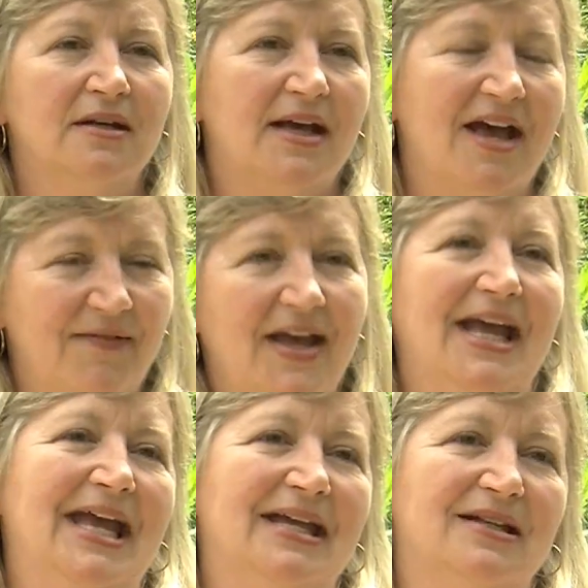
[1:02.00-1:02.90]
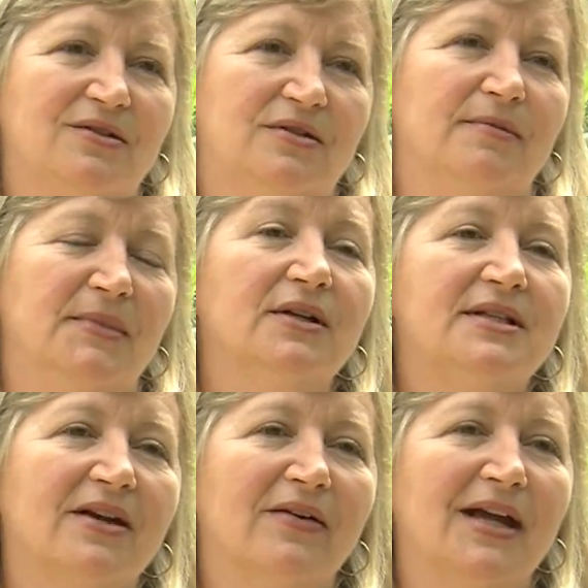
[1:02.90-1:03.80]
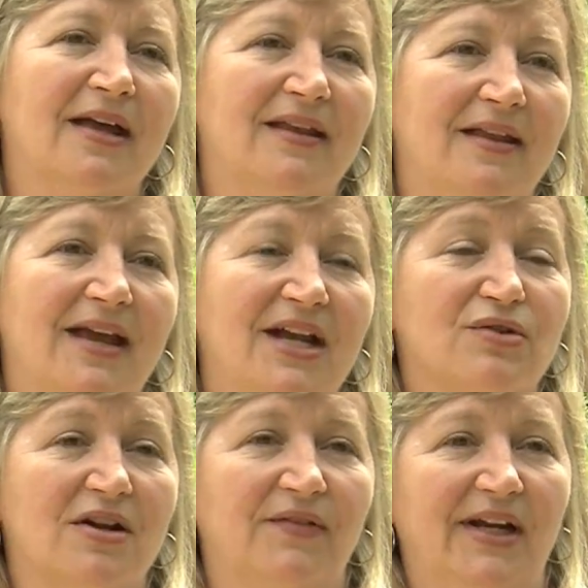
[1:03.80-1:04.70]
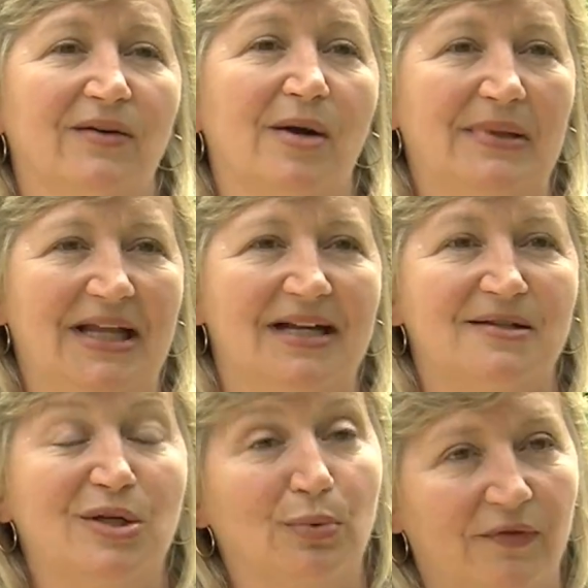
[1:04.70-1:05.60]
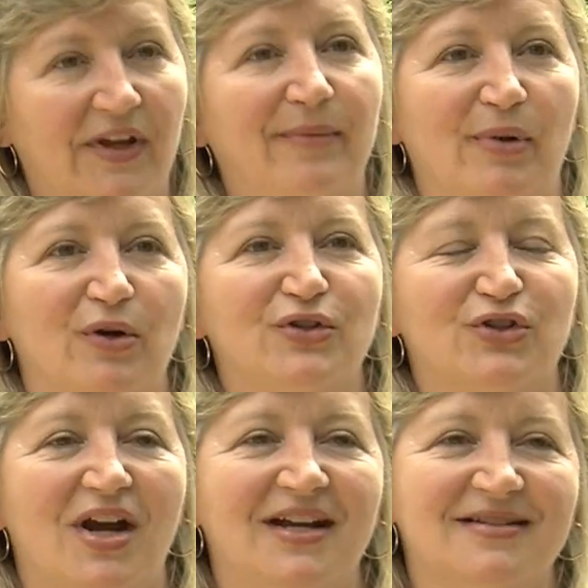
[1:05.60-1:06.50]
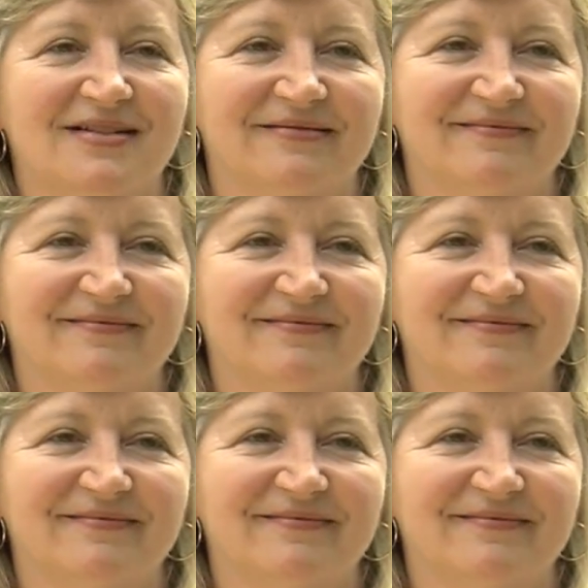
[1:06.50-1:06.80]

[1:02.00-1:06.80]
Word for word: F A A and to the military, and then they try to figure out plans to prevent bird strikes.